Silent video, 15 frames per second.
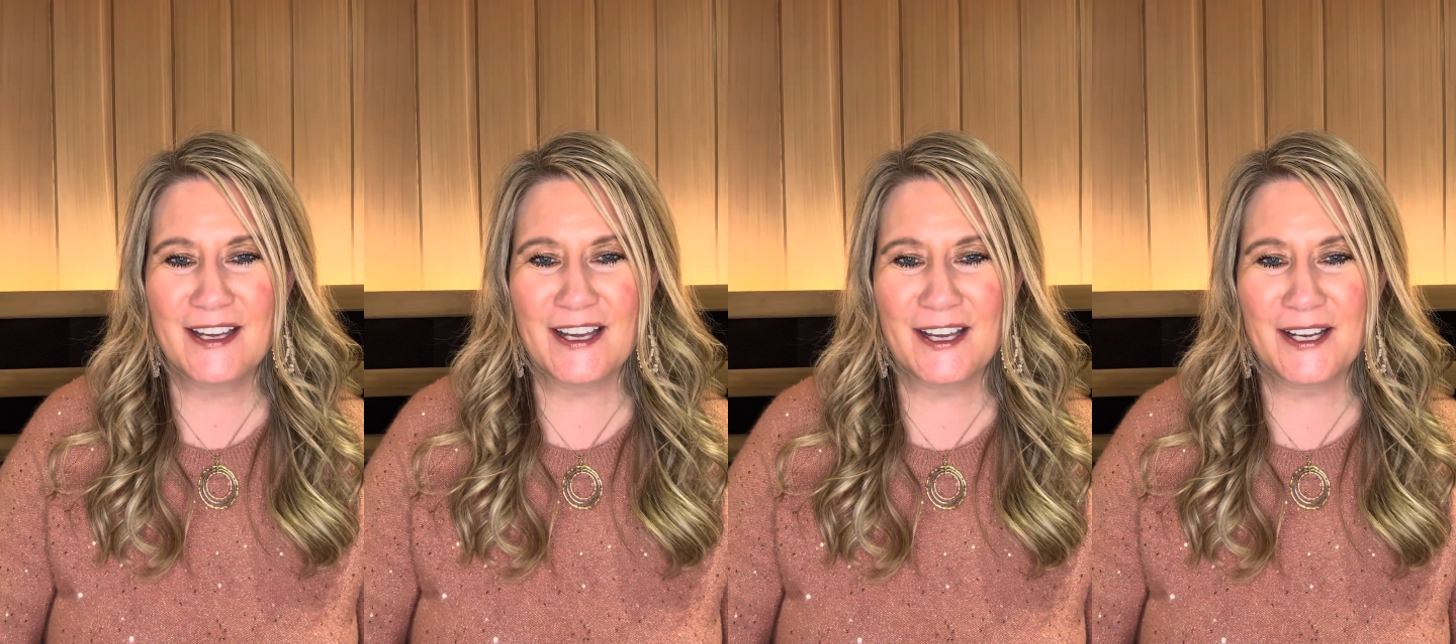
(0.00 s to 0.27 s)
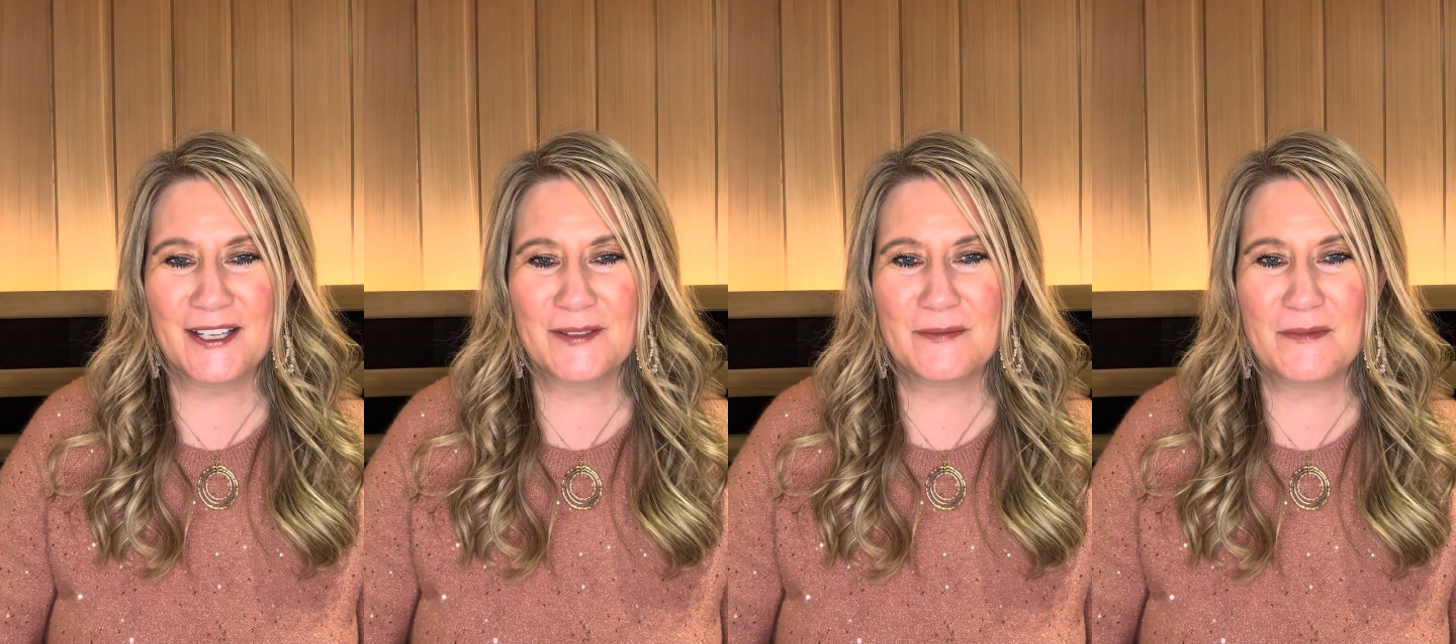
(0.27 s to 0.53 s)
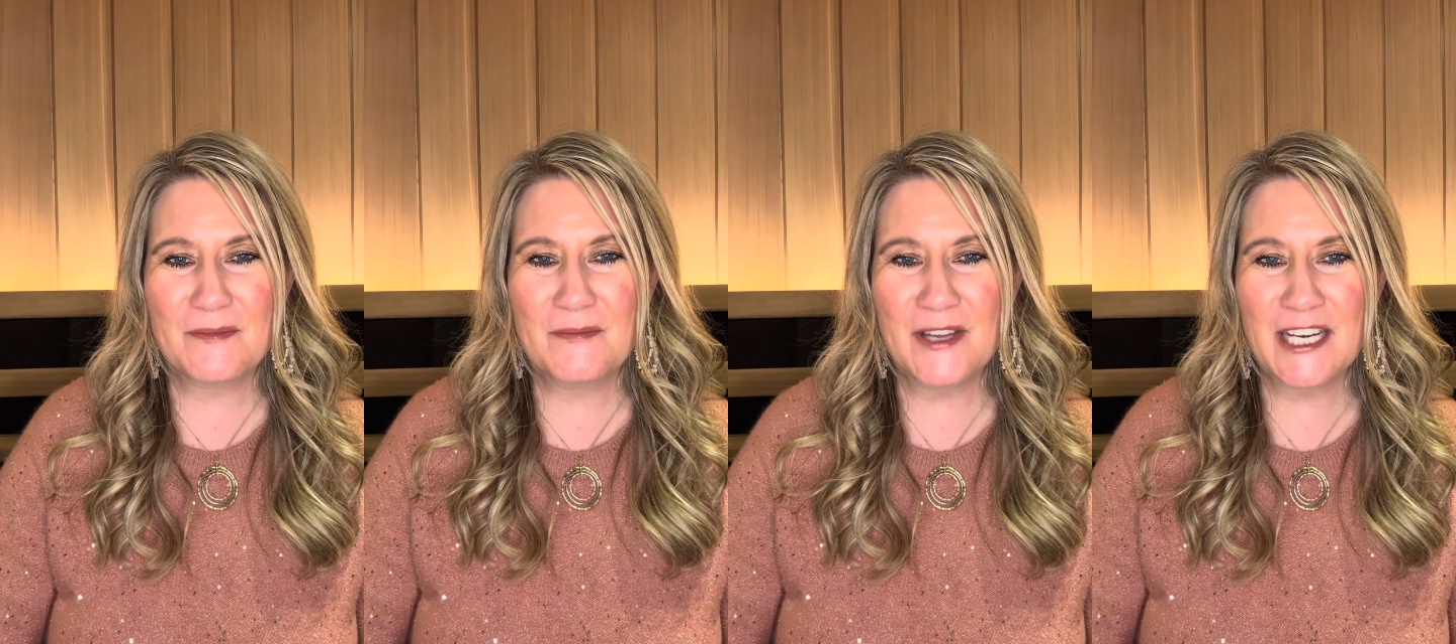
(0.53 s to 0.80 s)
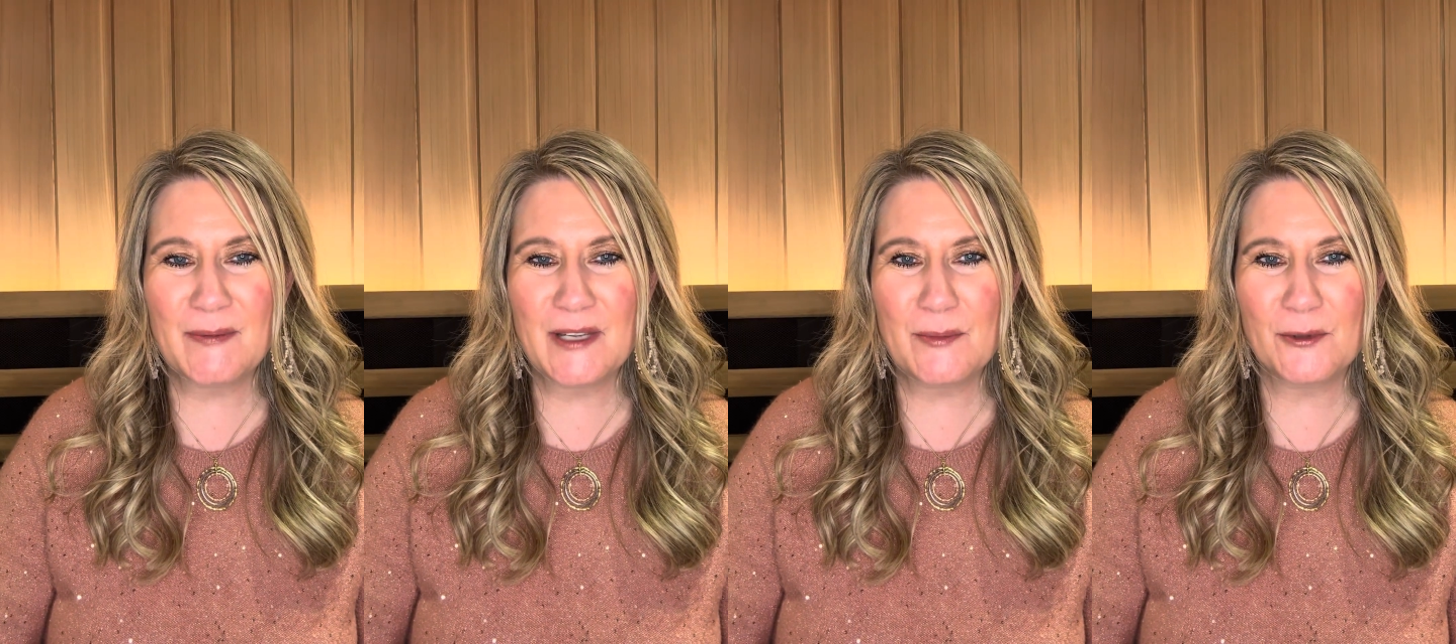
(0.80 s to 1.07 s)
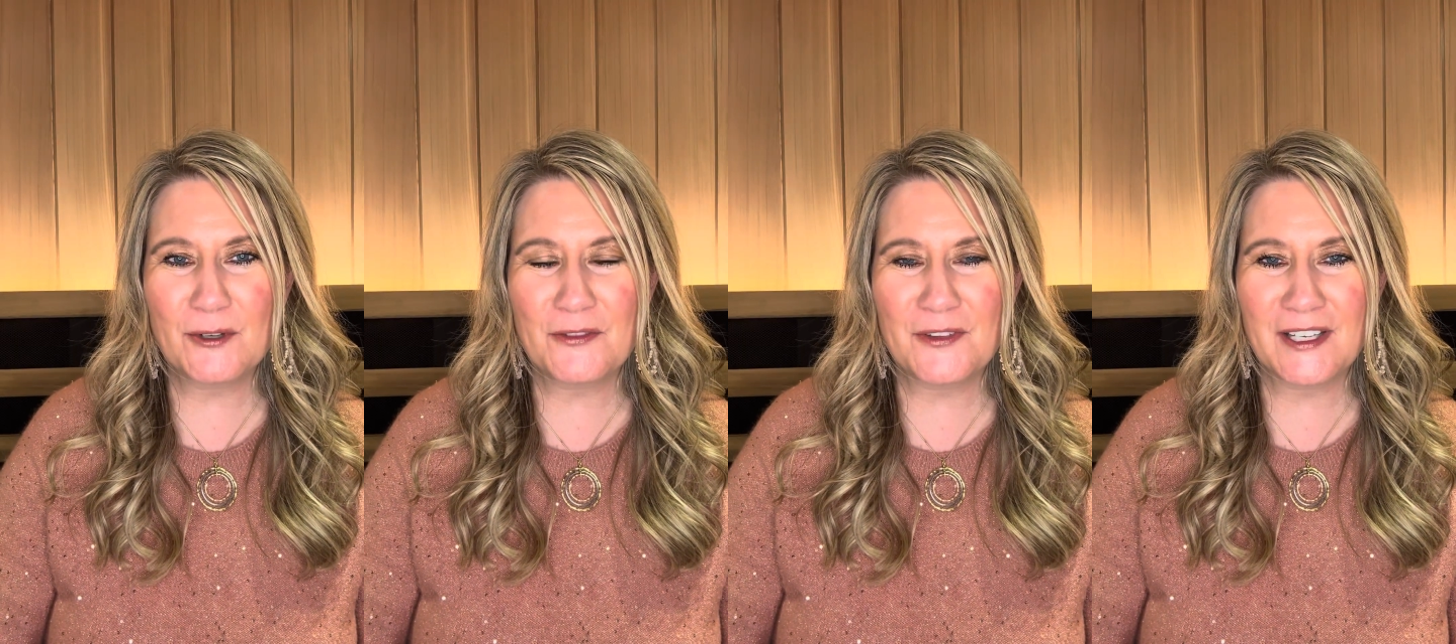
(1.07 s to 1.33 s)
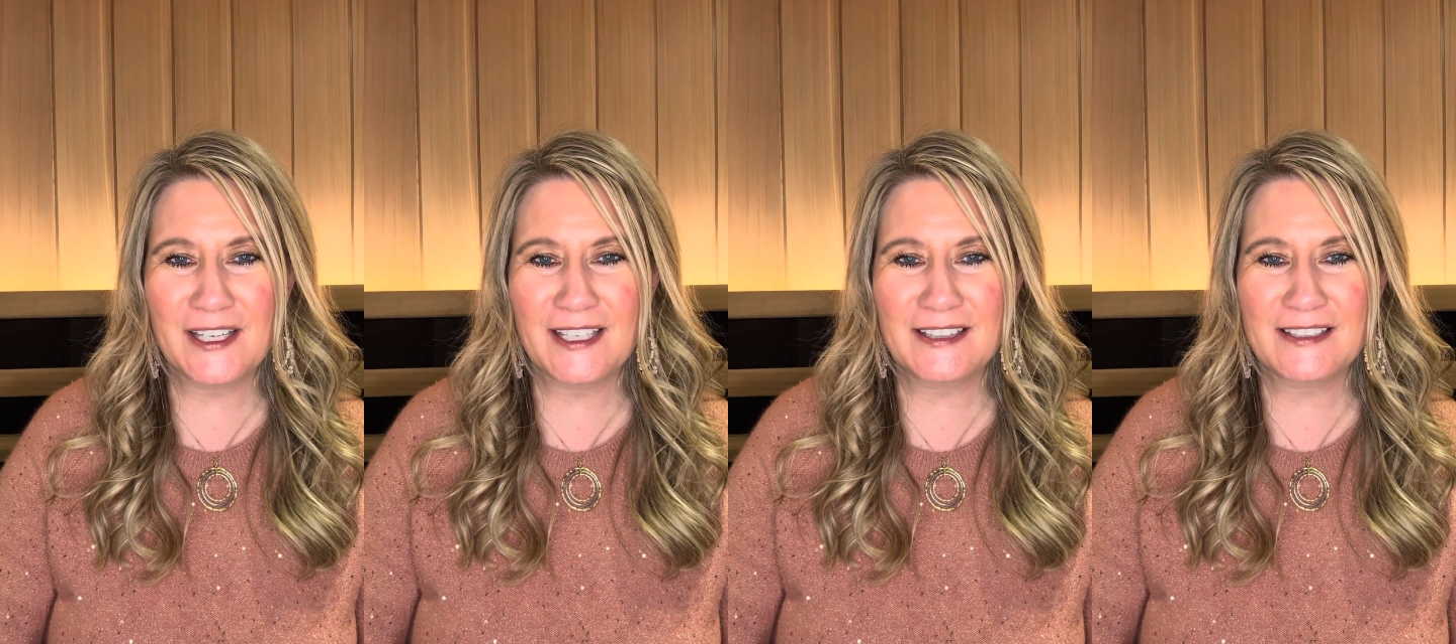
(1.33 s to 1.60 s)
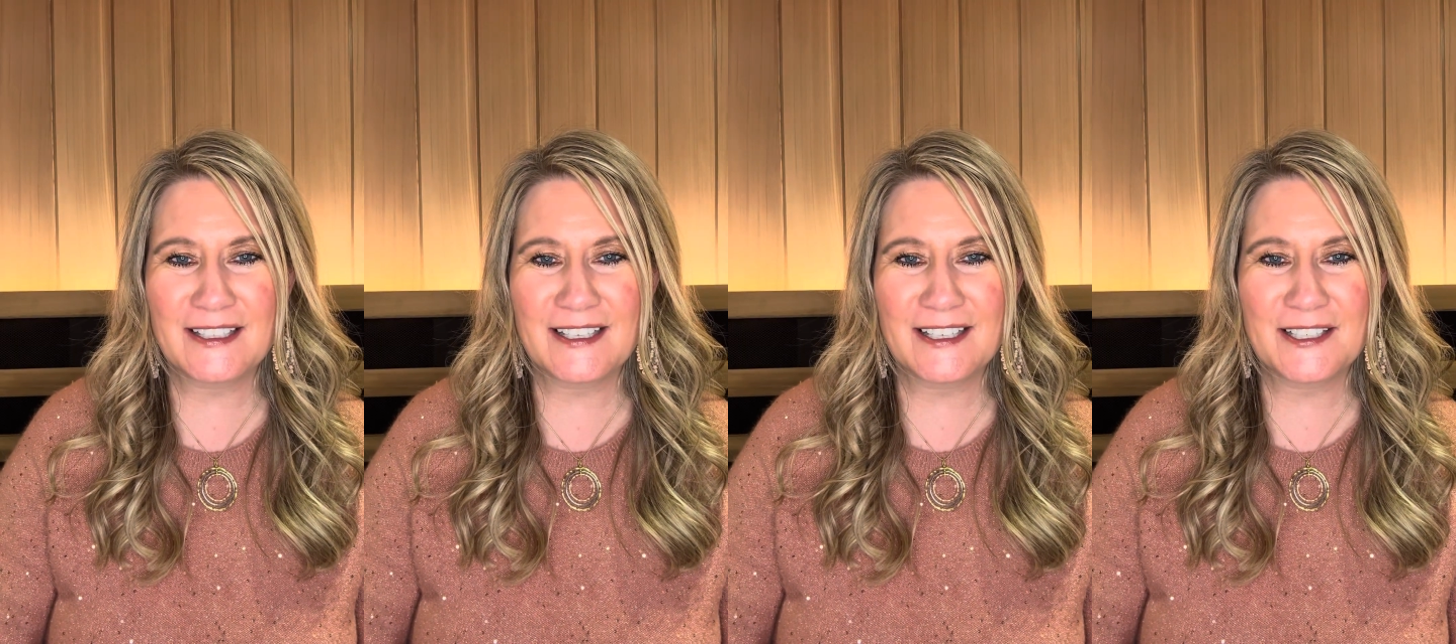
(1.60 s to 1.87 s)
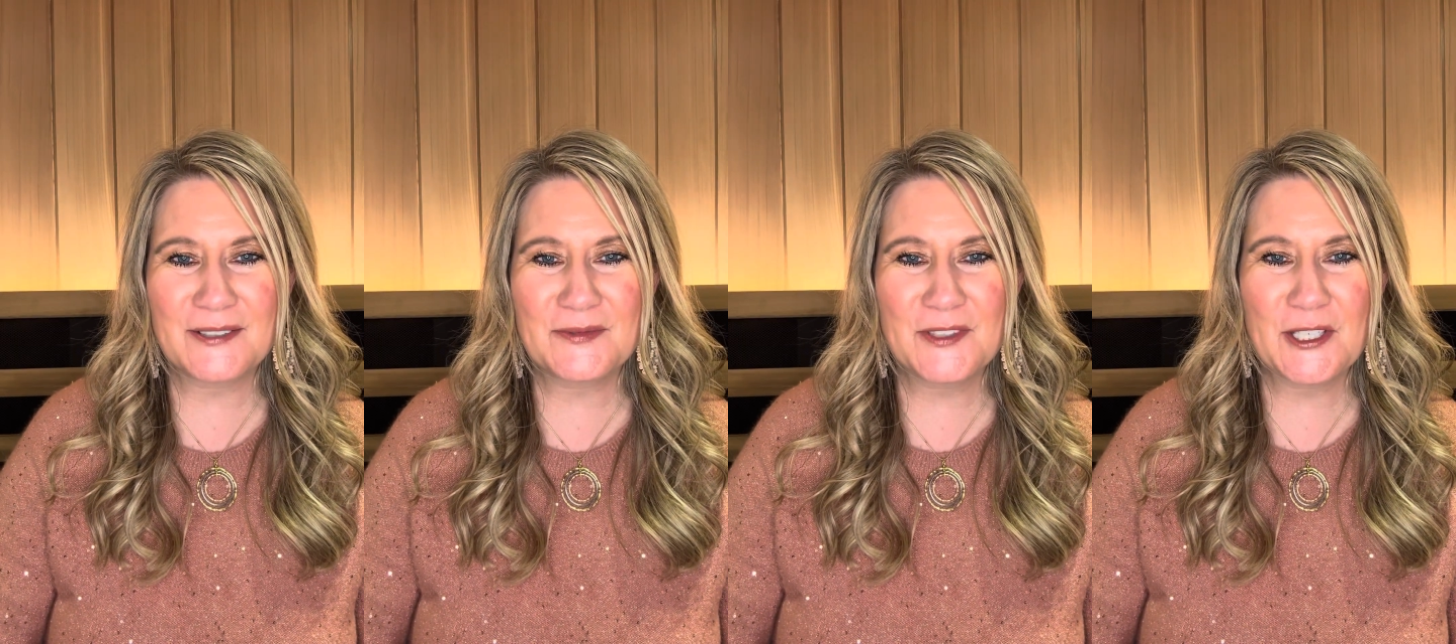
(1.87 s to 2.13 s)
And many people think
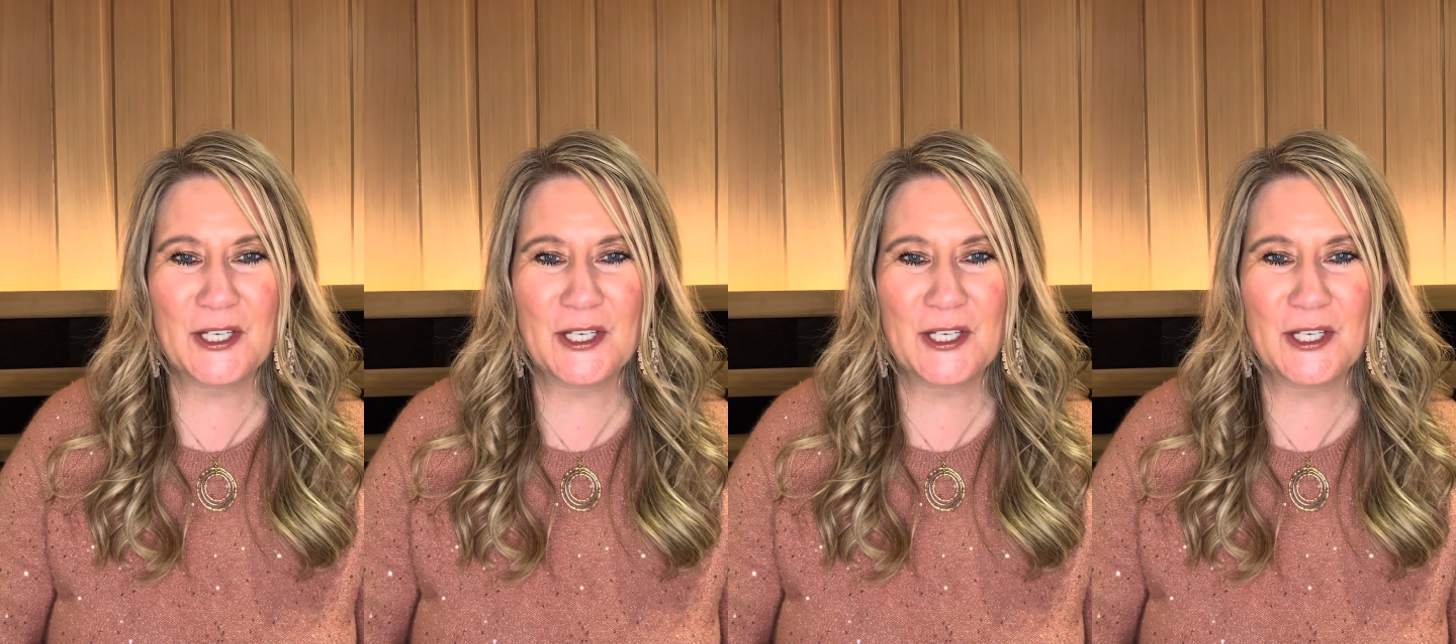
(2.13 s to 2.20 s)
that,